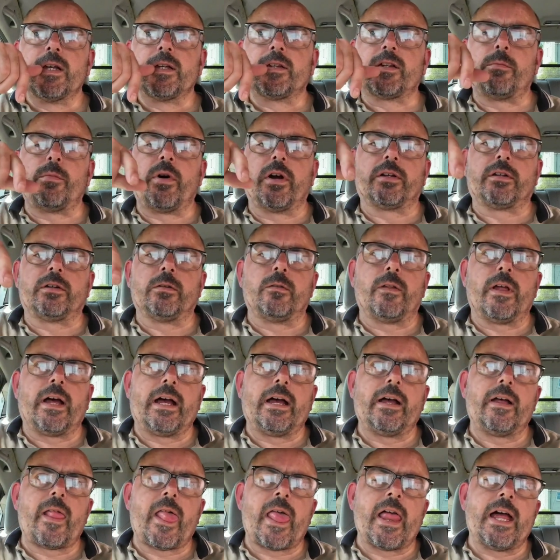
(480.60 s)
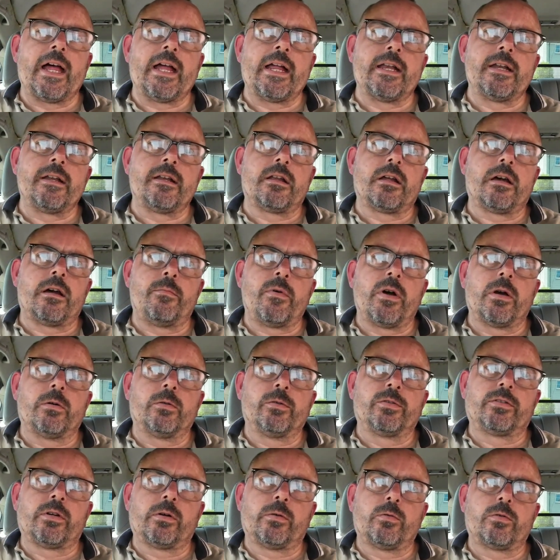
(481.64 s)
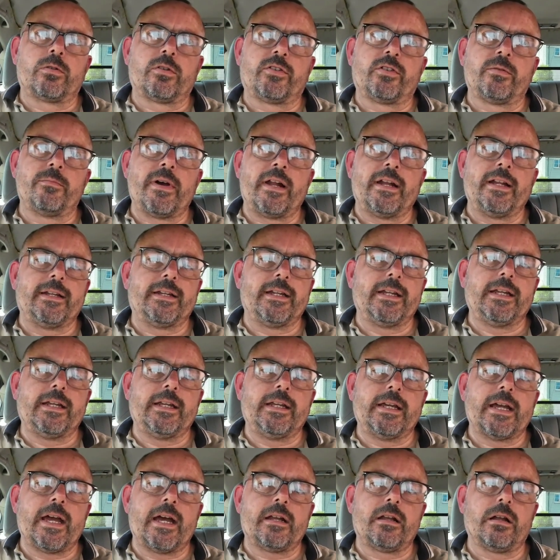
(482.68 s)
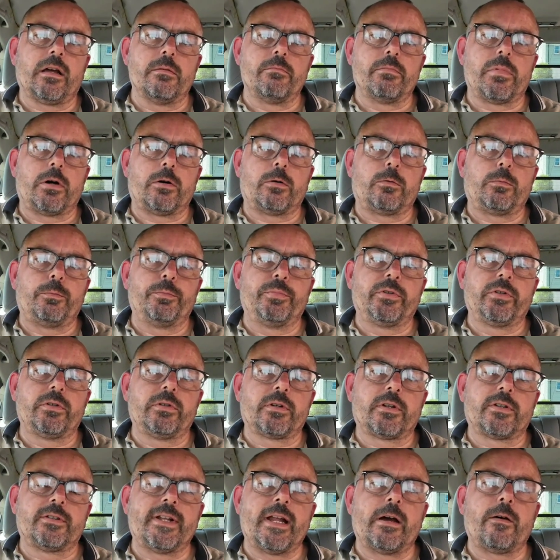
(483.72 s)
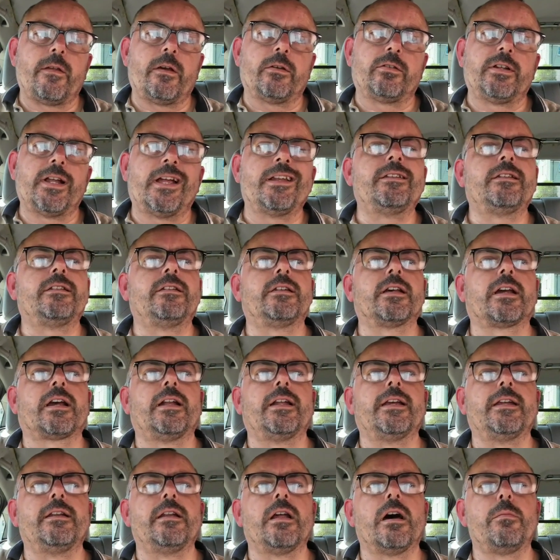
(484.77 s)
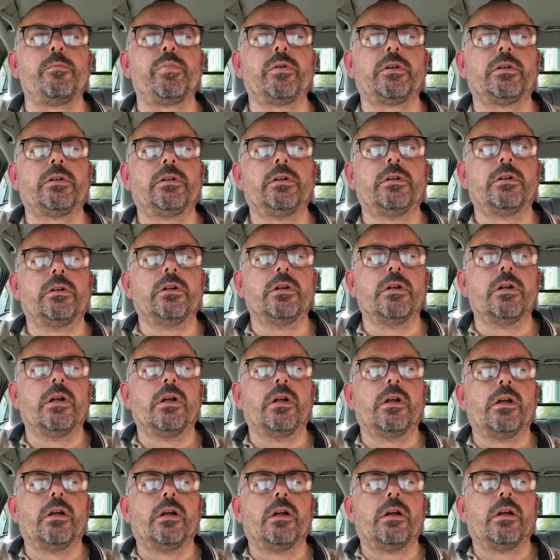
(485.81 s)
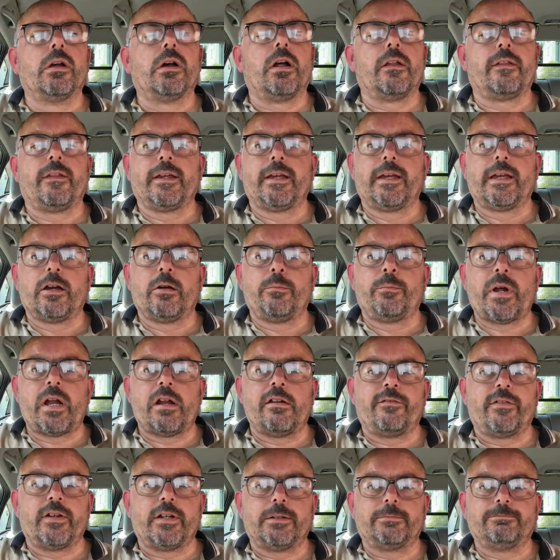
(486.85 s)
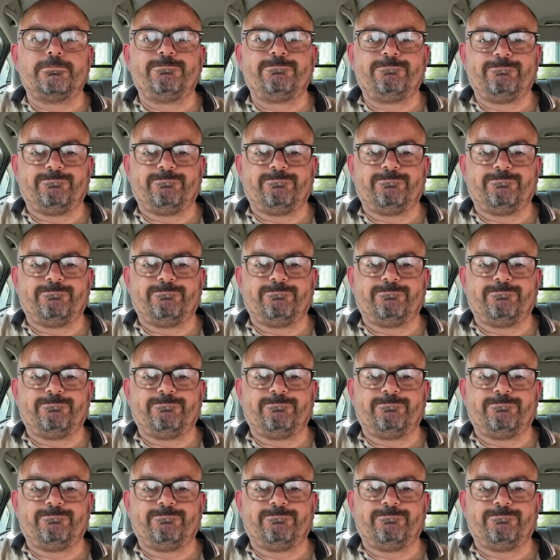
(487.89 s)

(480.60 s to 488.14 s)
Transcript: So I might do that, and I might also order some LED headlight bulbs, because now those lenses are cleaned up, I think it would benefit.